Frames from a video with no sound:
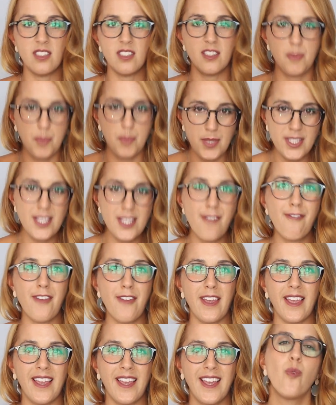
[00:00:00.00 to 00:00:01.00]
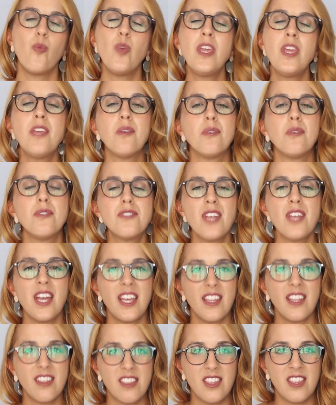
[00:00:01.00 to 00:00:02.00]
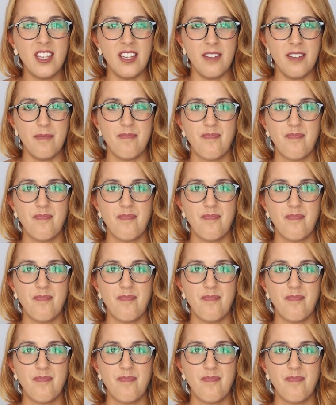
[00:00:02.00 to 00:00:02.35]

specific, we use the.